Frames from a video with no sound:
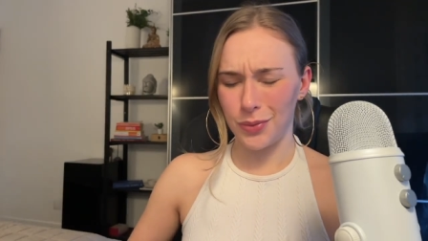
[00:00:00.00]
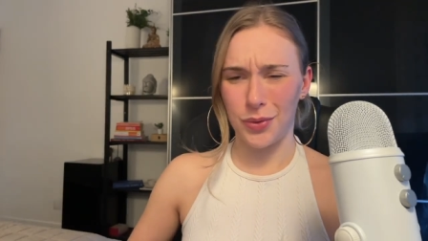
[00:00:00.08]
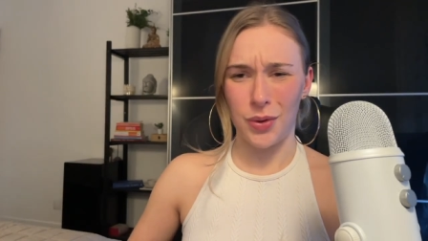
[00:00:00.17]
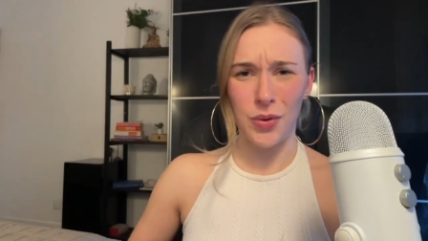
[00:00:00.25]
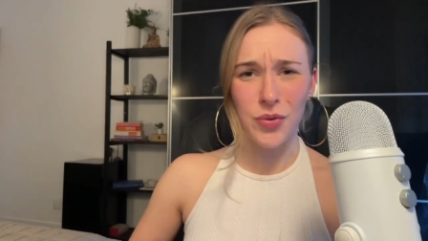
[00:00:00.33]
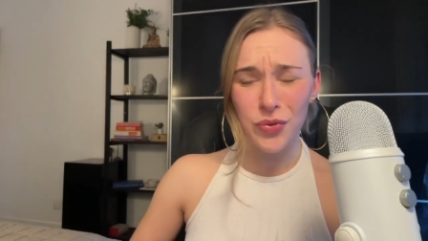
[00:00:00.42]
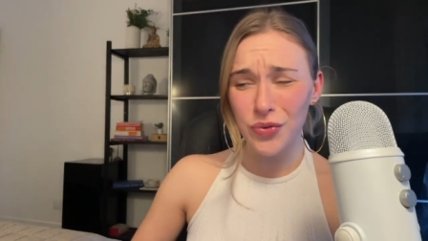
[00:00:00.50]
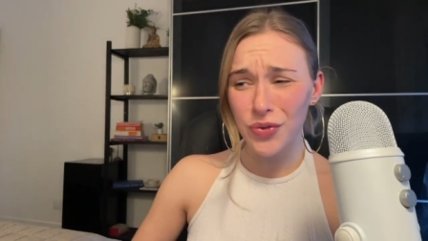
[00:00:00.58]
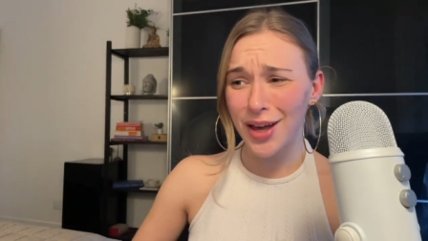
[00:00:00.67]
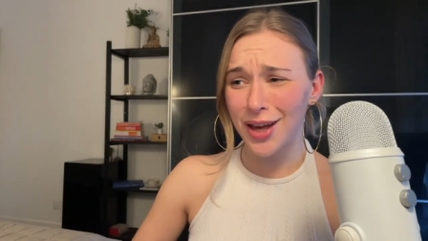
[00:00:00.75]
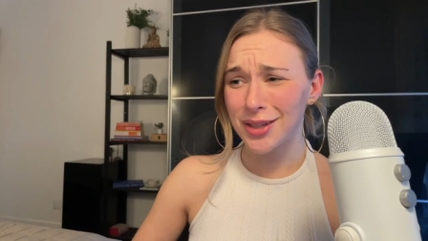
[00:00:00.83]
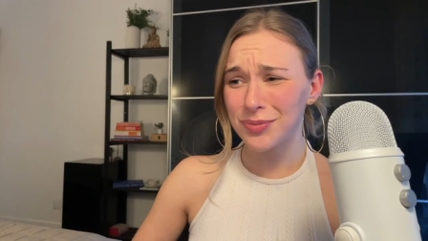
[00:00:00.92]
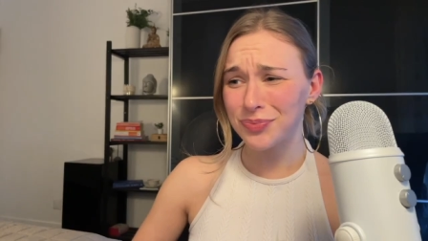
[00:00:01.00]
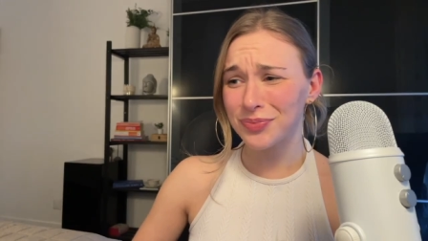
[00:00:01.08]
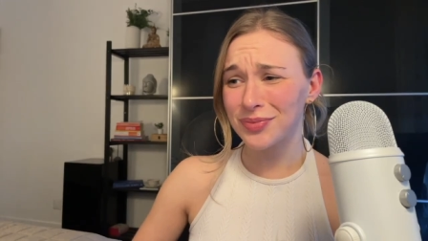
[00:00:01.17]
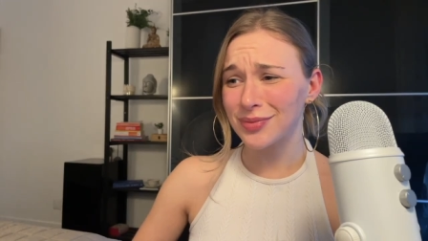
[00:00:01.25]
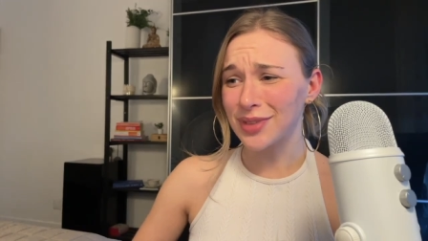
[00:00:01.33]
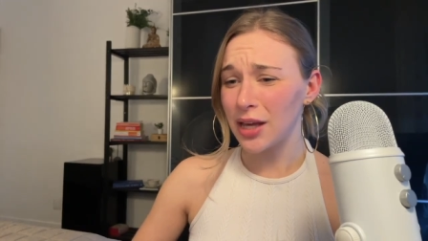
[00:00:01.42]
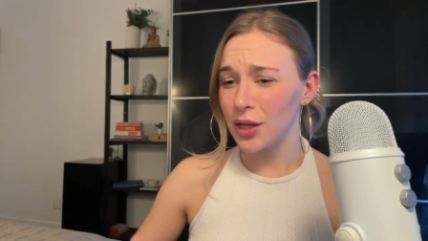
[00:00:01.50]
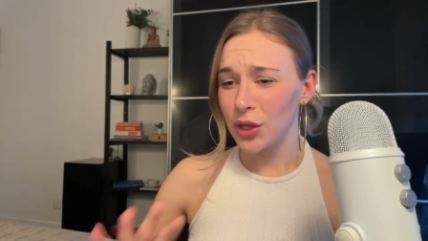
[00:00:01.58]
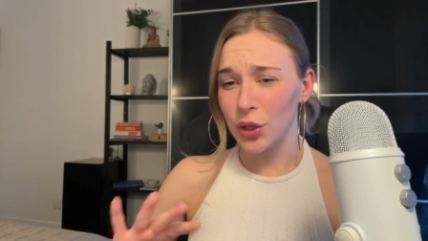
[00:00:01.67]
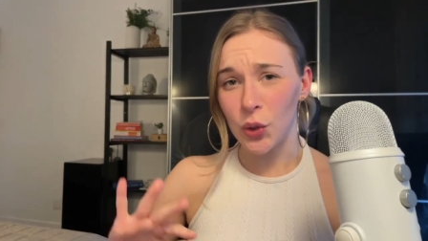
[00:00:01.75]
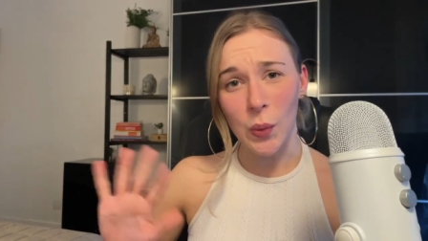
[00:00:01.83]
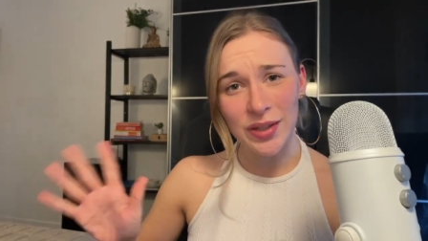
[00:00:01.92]
Oof.
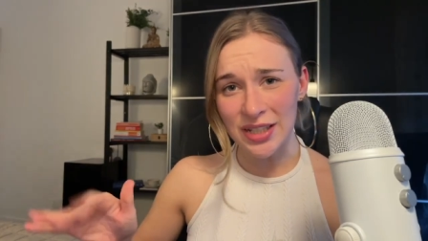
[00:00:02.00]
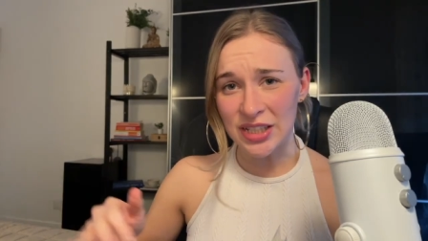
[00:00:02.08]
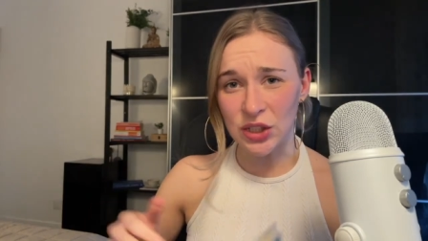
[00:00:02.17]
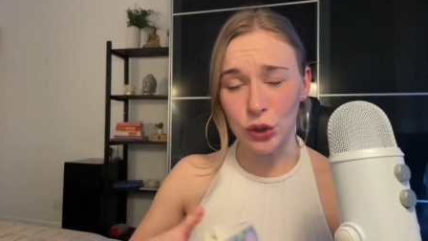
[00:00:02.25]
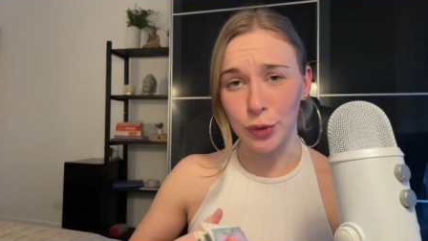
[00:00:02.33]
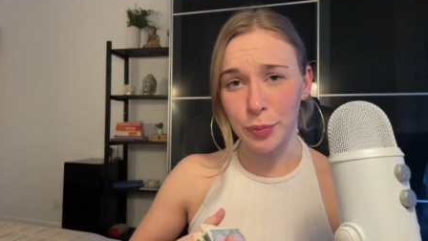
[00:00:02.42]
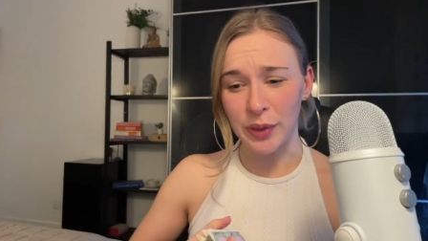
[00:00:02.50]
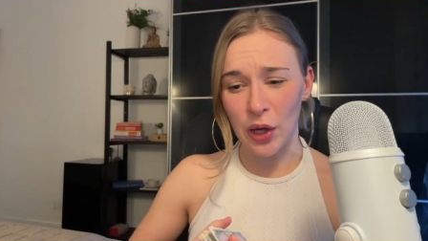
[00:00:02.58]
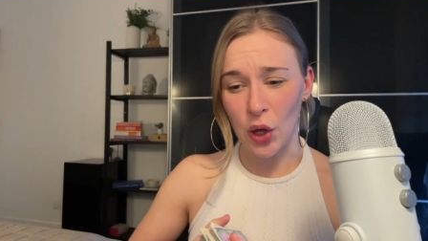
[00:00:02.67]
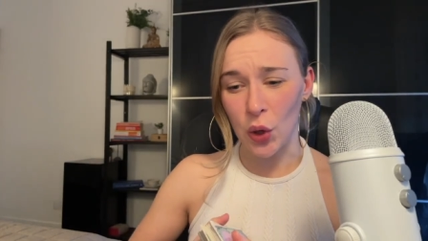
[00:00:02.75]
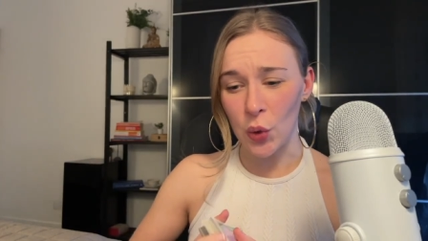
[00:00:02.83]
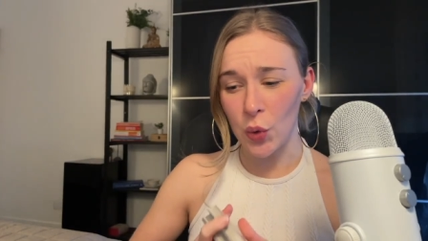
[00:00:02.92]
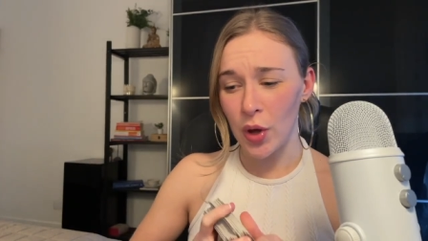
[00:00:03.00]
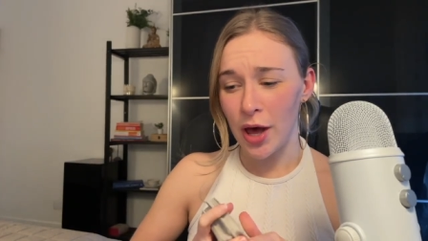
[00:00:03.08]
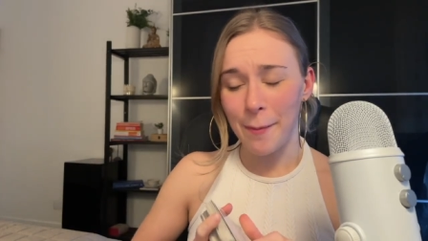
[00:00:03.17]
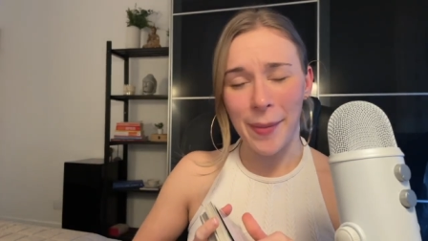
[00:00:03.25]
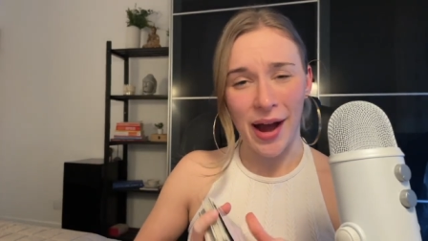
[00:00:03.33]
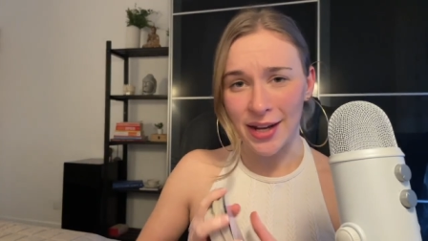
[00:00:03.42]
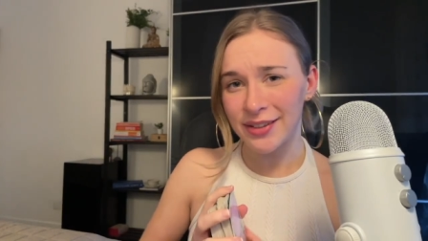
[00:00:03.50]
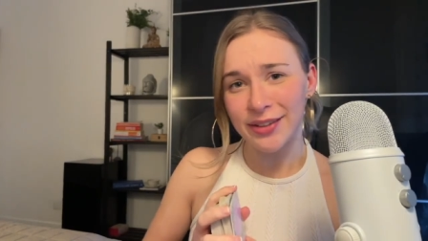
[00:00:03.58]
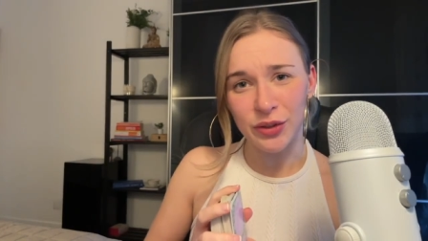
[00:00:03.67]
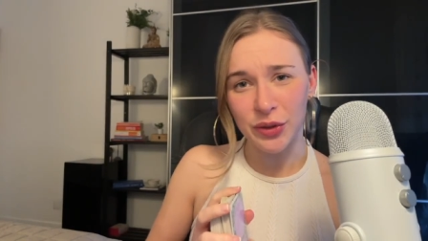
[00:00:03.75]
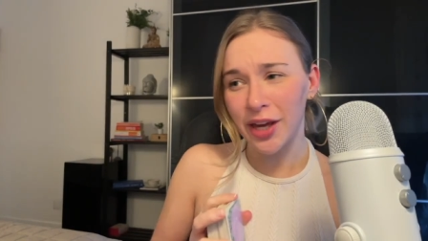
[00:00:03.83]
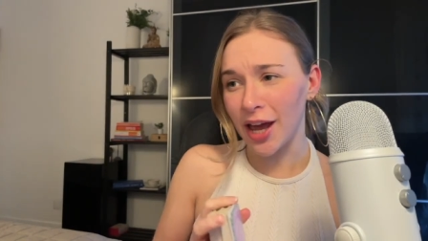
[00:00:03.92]
Who was the Scorpio,
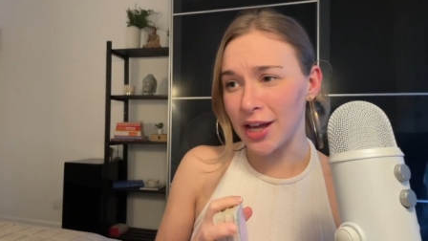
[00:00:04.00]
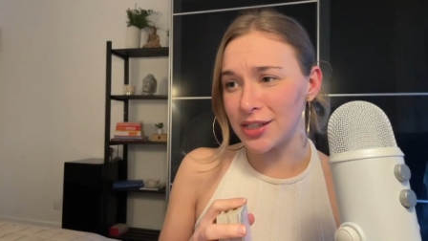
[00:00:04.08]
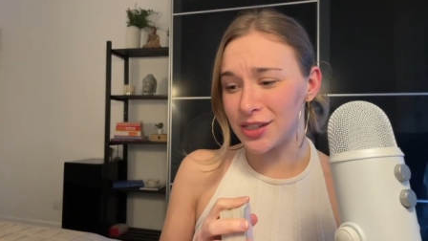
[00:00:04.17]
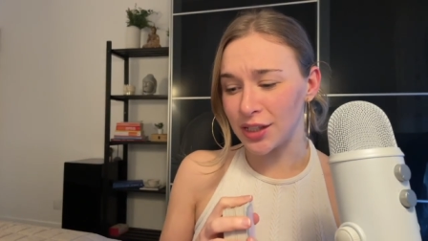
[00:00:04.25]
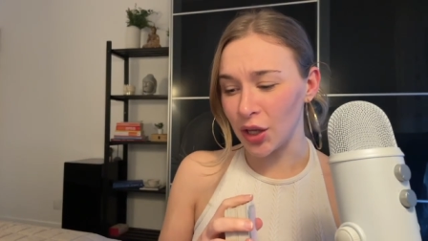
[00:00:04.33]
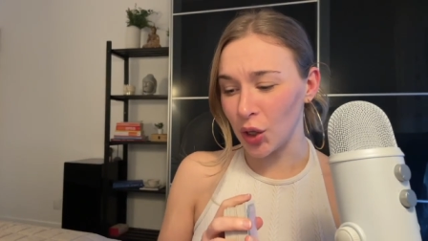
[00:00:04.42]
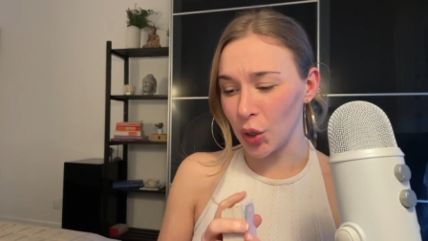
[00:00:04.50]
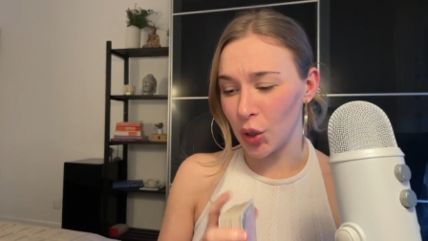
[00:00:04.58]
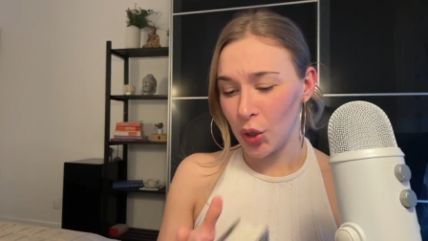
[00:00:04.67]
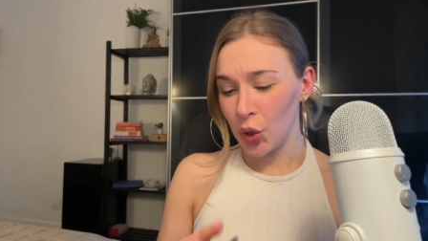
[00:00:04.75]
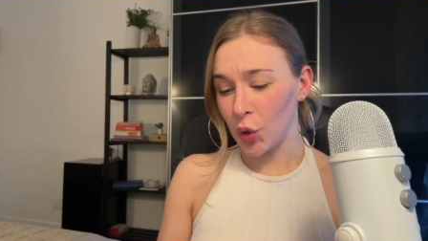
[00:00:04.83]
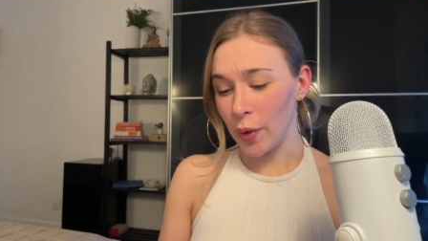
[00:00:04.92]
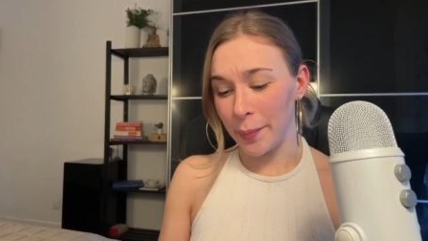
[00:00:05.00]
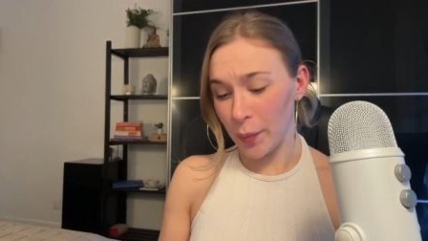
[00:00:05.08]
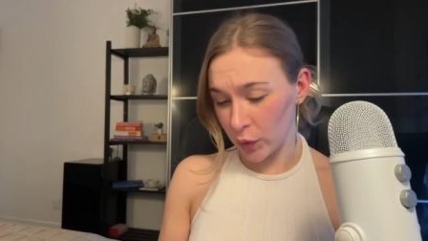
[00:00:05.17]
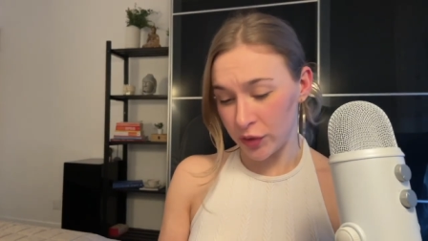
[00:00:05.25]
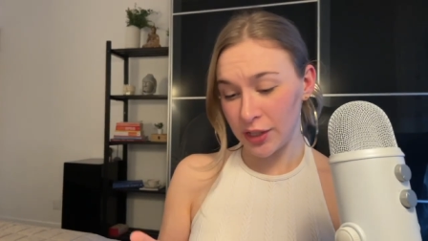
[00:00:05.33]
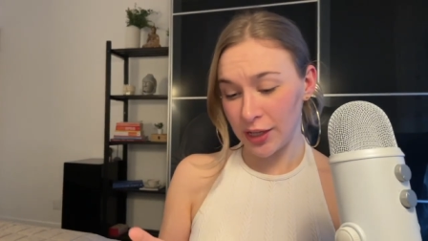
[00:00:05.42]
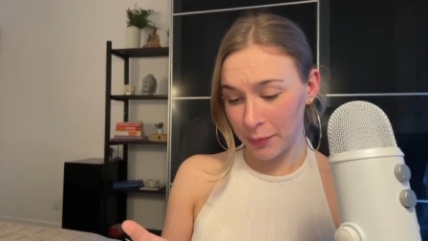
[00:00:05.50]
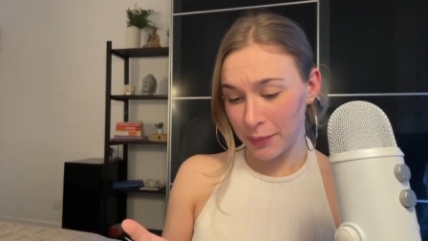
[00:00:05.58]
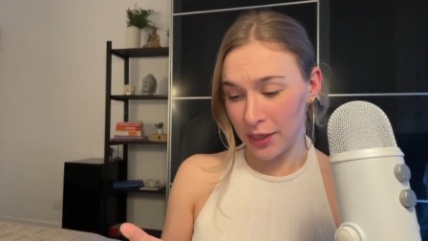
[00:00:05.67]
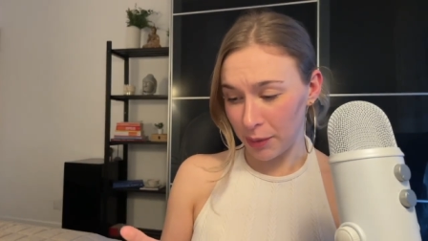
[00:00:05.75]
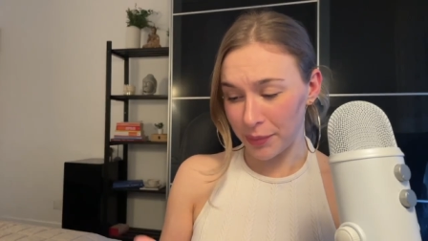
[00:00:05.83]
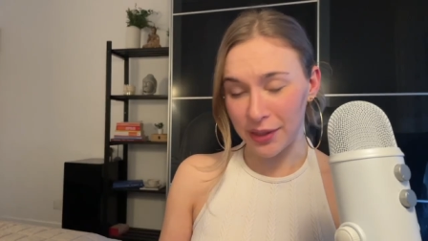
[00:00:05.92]
Pisces, or Cancer who emotionally
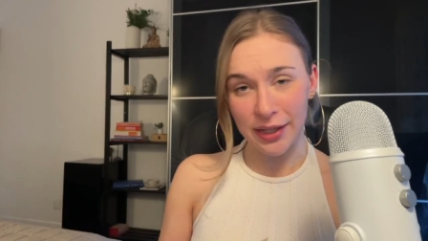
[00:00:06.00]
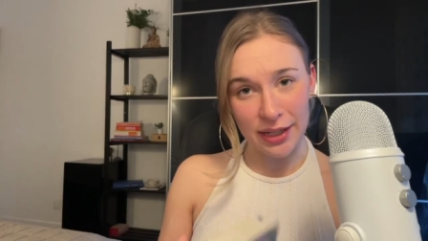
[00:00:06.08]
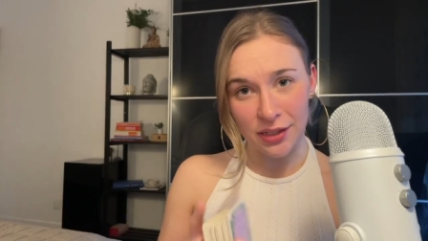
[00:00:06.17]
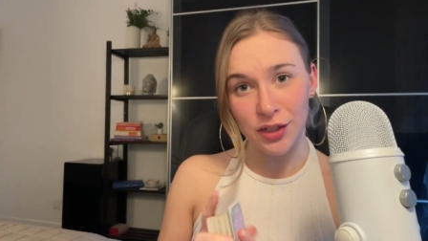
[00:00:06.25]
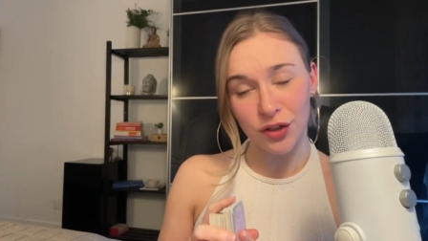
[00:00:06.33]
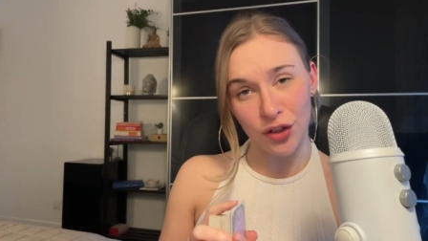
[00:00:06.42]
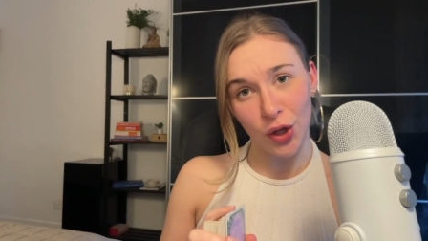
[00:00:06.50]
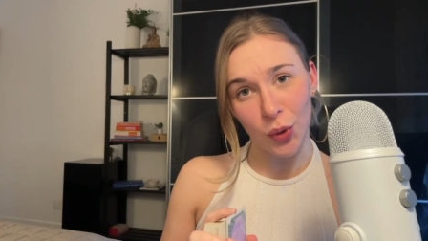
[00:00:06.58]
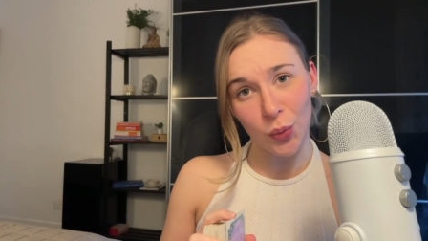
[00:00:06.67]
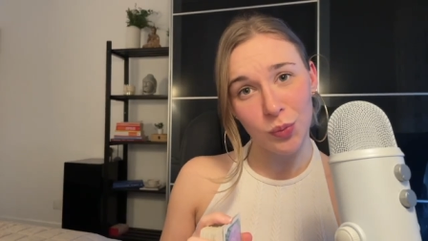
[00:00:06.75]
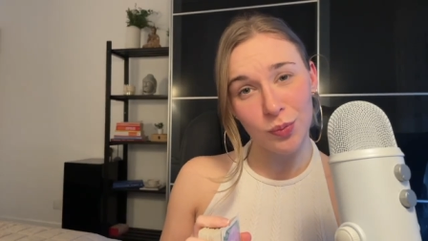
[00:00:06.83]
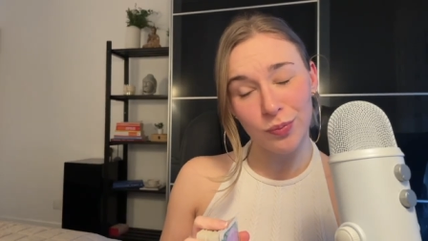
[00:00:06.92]
manipulated you?